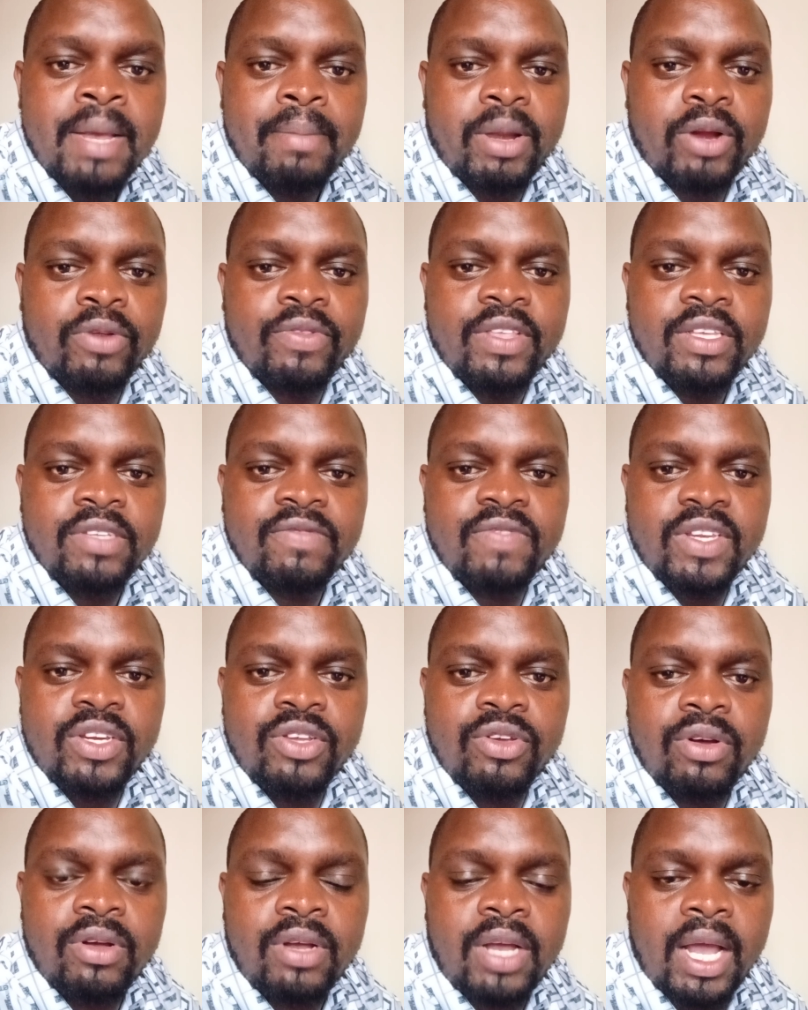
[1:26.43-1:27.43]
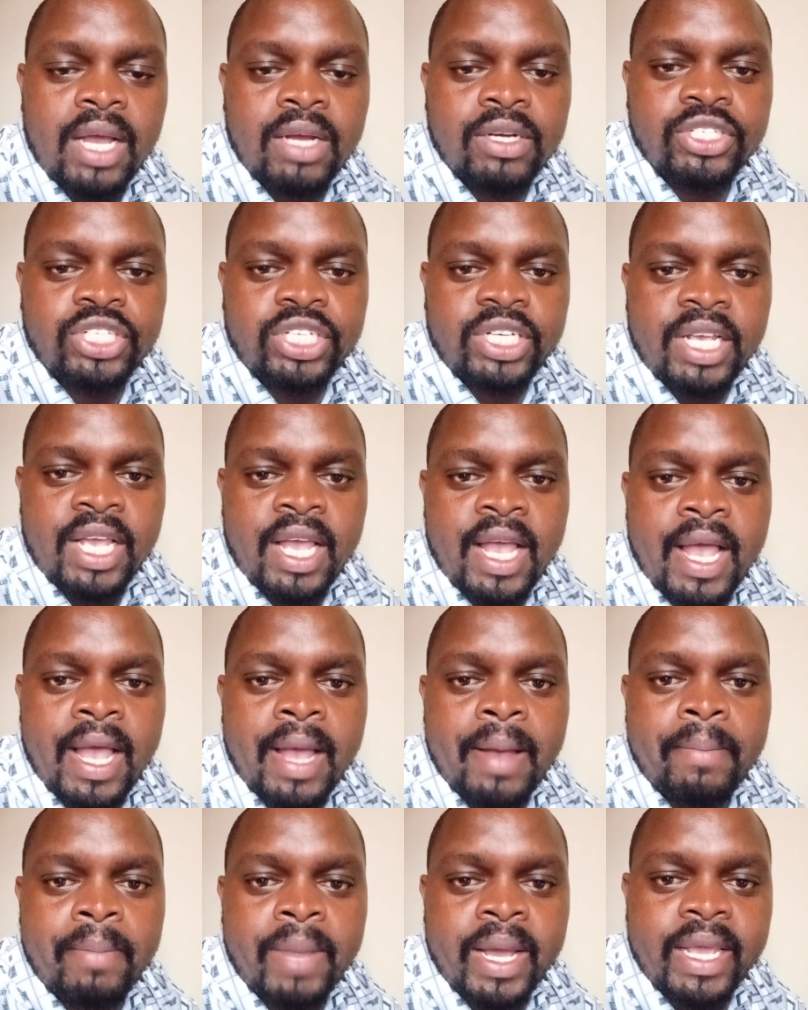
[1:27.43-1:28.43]
But on this video, I'll
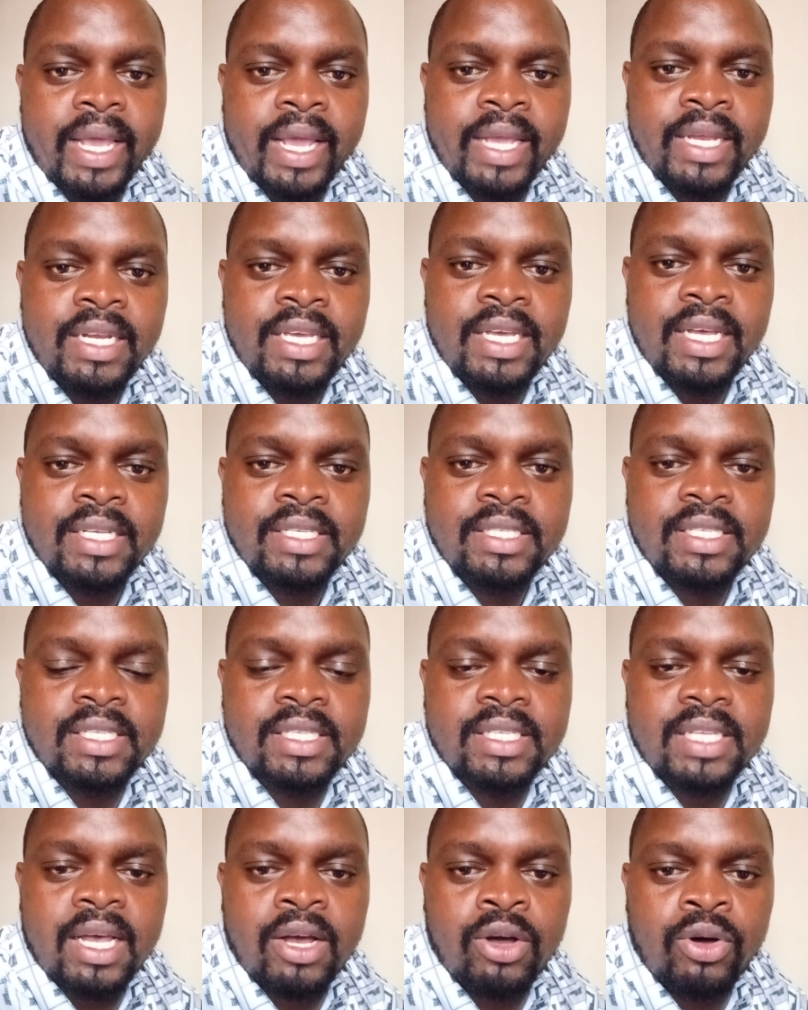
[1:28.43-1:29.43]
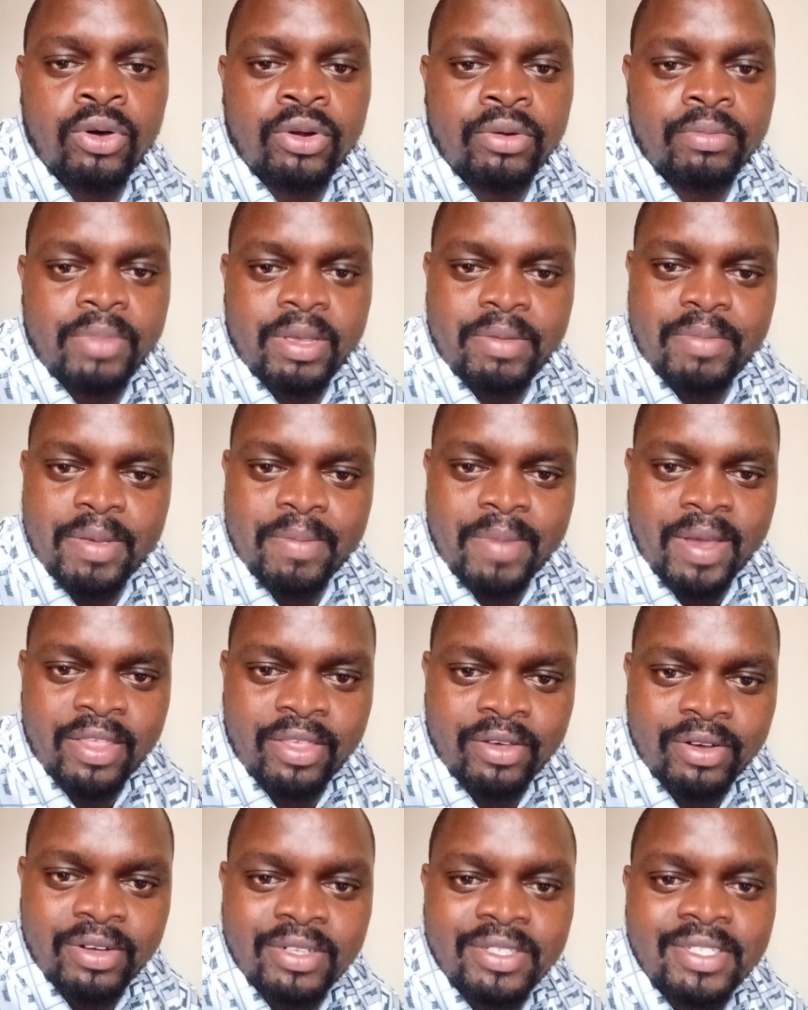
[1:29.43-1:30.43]
share my ideas or maybe my
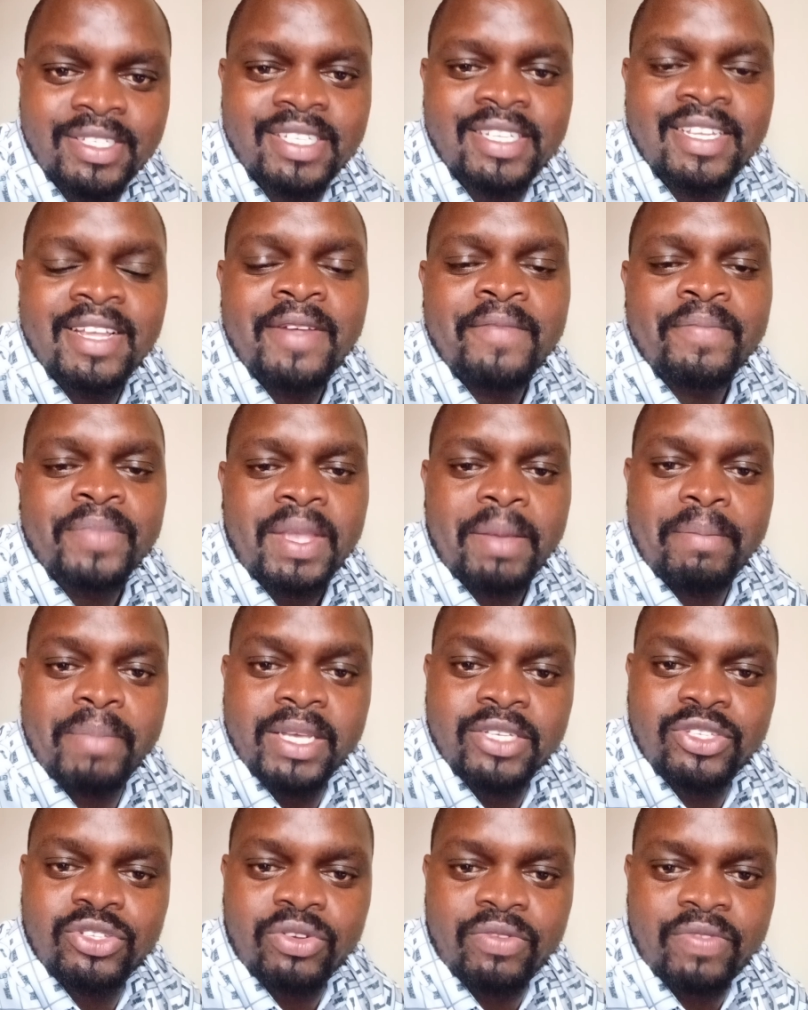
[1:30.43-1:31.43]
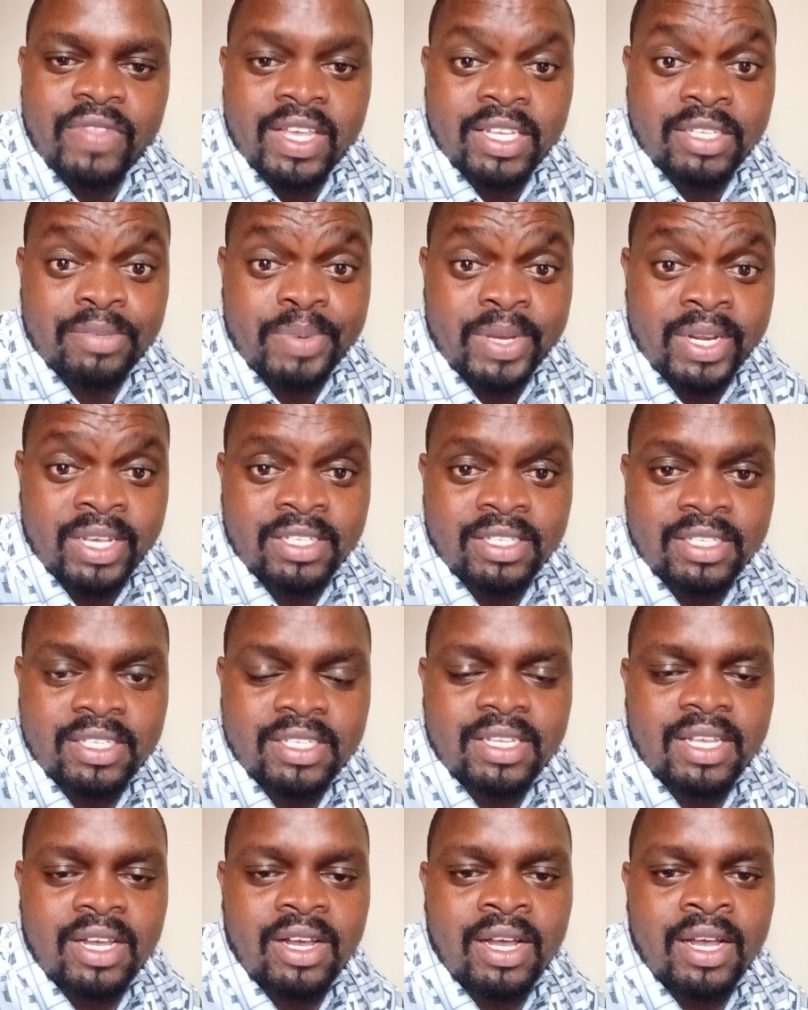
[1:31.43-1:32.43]
thoughts based on the
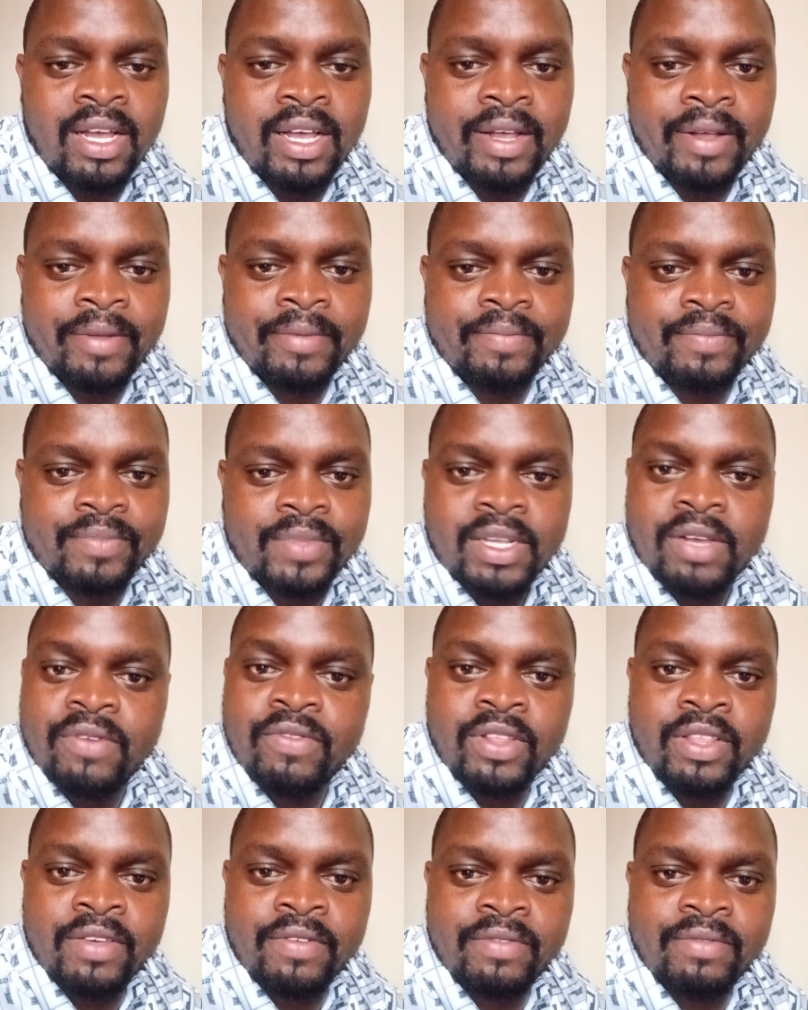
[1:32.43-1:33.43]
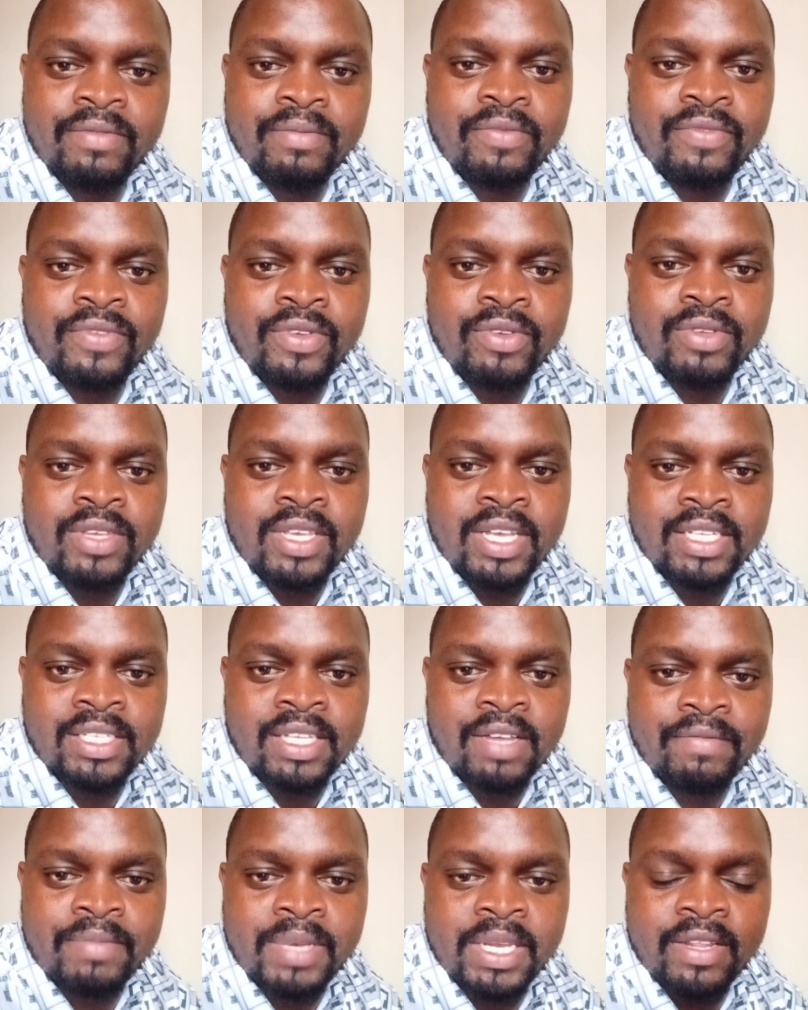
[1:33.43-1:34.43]
experience for the few years
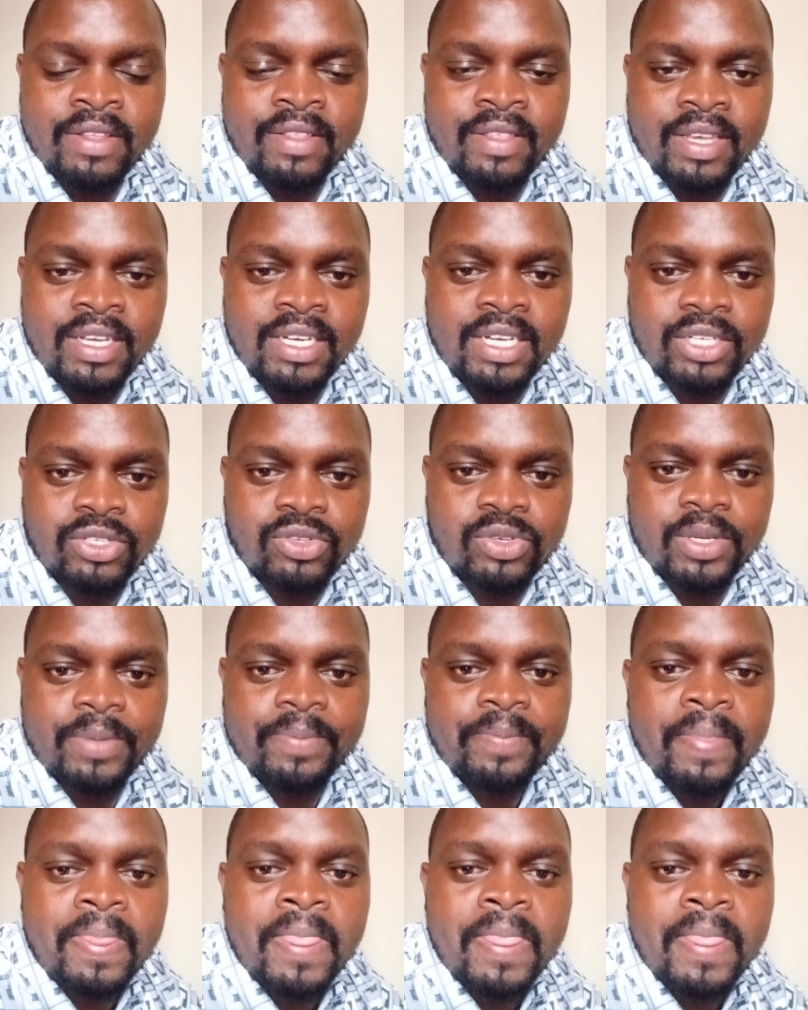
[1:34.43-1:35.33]
I've been in the industry.